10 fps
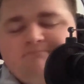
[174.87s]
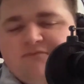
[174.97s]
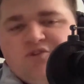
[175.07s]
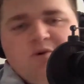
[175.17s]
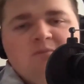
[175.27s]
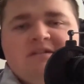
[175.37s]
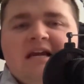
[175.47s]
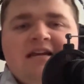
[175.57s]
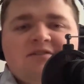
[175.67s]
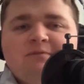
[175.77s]
Jerome
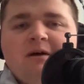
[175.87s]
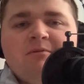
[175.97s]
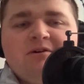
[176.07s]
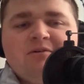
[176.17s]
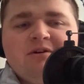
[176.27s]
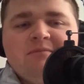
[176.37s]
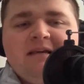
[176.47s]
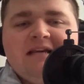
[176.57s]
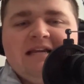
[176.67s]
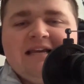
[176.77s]
Tang is probably going to be
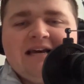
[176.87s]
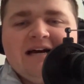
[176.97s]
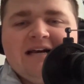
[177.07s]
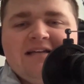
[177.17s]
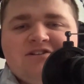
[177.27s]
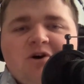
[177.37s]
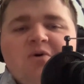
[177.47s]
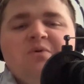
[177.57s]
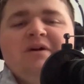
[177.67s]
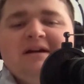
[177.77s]
getting his
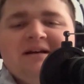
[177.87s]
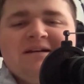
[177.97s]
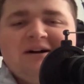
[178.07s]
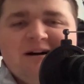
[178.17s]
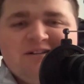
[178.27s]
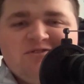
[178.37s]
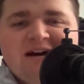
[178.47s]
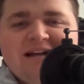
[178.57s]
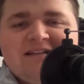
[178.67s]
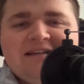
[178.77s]
own
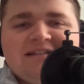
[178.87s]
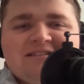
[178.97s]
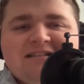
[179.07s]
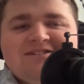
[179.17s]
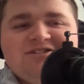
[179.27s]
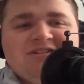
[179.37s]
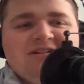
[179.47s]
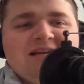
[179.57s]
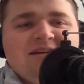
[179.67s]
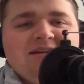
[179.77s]
contract
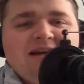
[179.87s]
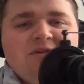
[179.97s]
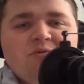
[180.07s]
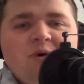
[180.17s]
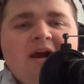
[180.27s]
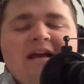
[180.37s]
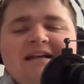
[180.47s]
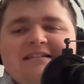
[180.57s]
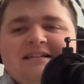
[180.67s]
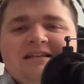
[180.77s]
extension and
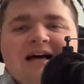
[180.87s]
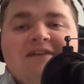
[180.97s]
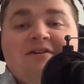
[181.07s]
raise and a lot of